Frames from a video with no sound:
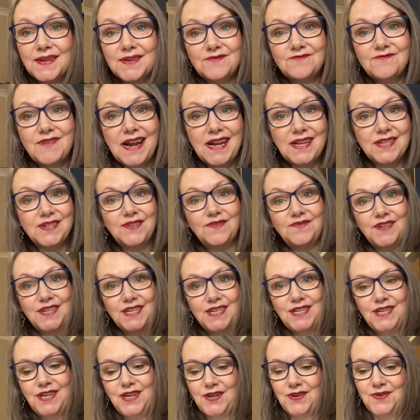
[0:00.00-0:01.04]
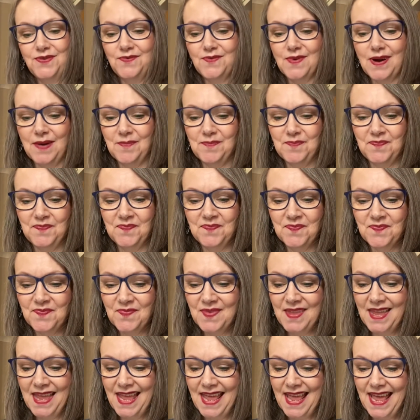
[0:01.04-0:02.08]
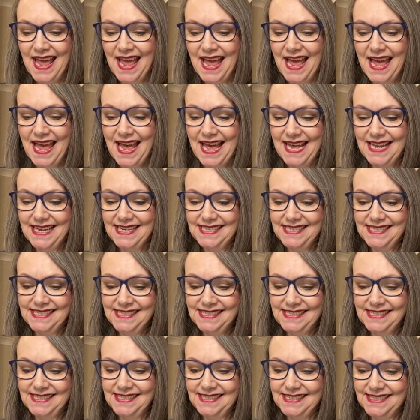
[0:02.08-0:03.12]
relatively new one, and